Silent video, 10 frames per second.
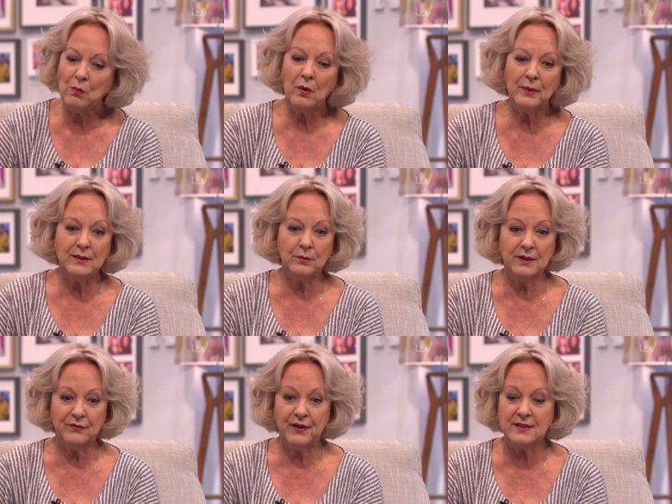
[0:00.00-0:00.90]
Well, we,
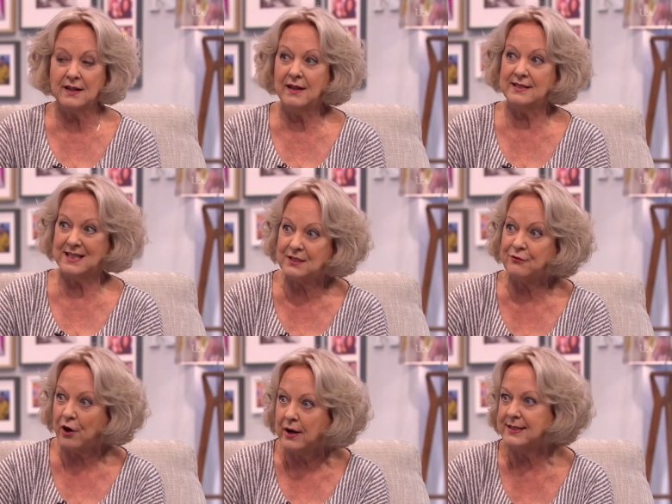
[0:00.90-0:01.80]
we first night's this
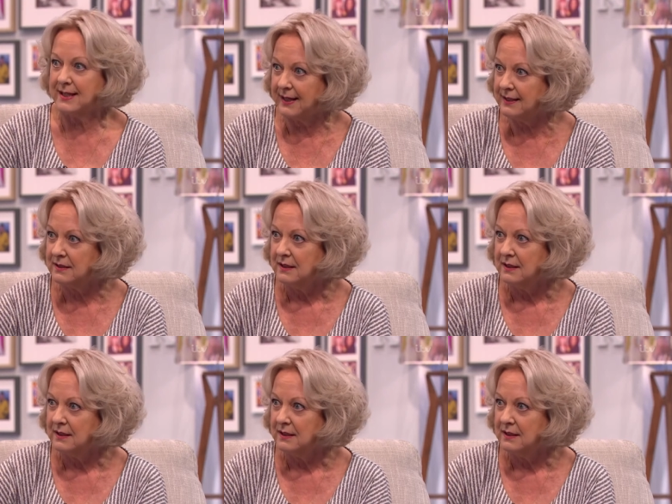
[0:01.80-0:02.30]
Friday.